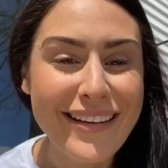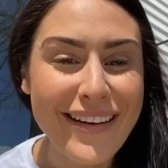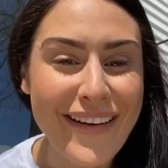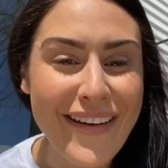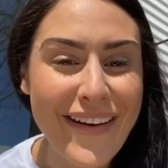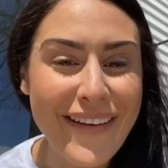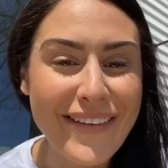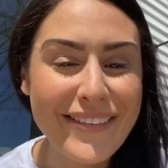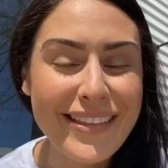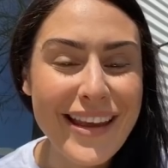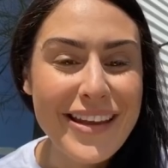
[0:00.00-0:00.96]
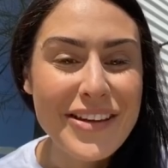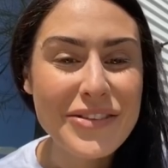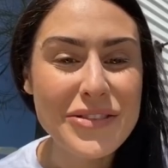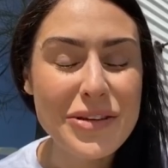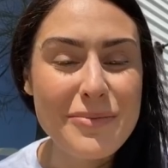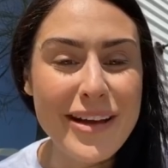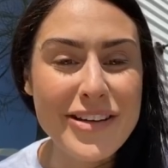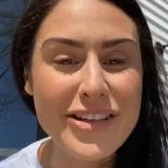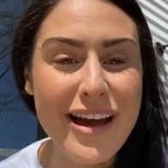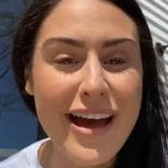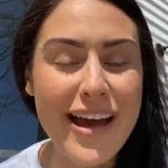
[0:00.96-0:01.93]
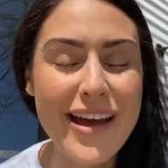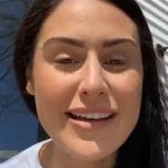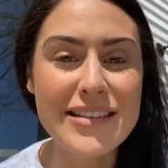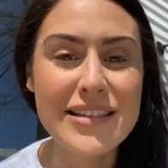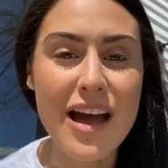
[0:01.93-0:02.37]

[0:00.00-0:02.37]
Oh, thank you so much, guys.